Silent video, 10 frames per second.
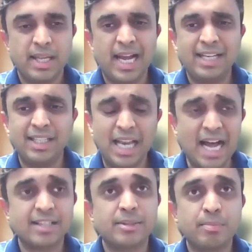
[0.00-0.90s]
And the
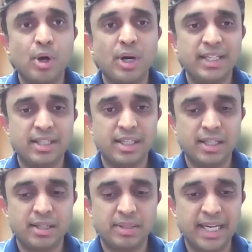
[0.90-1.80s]
last point
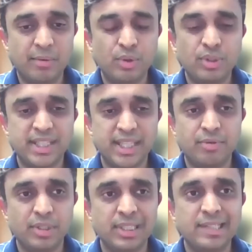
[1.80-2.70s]
that I would say
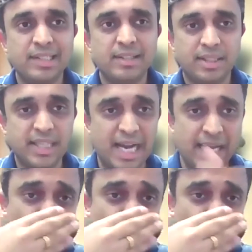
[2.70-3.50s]
for this is there has